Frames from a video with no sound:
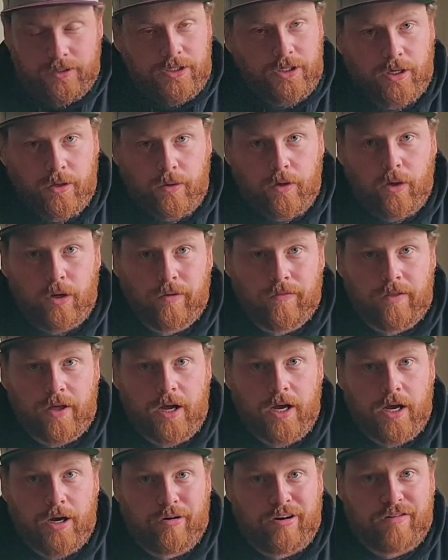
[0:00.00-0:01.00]
you know, a lot of the
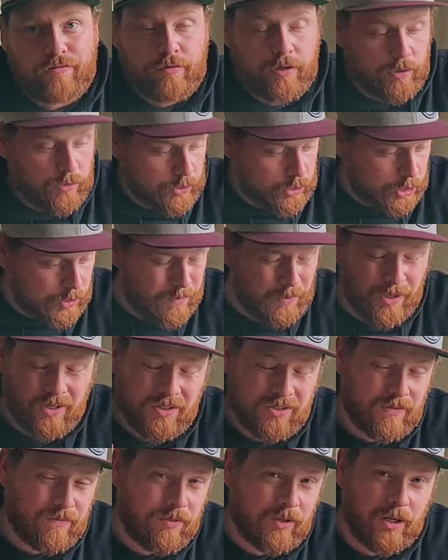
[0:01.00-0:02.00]
higher end reels just
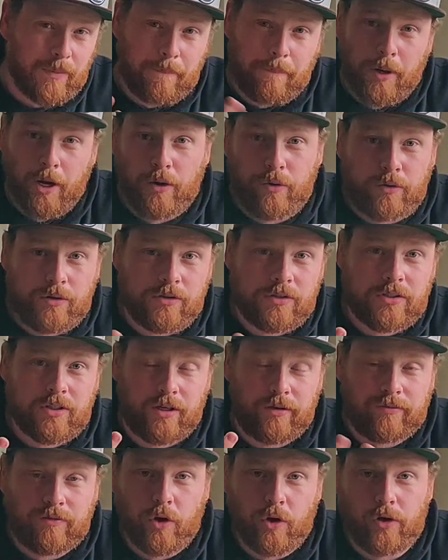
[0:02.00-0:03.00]
because of the components
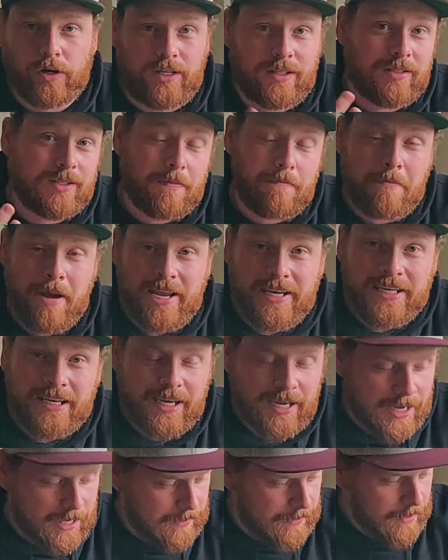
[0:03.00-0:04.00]
that have gone into
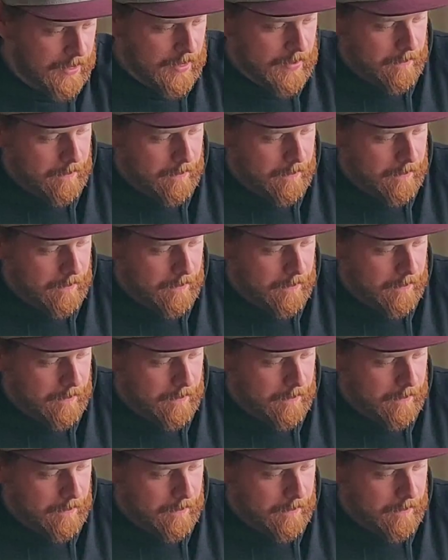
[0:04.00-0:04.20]
making it.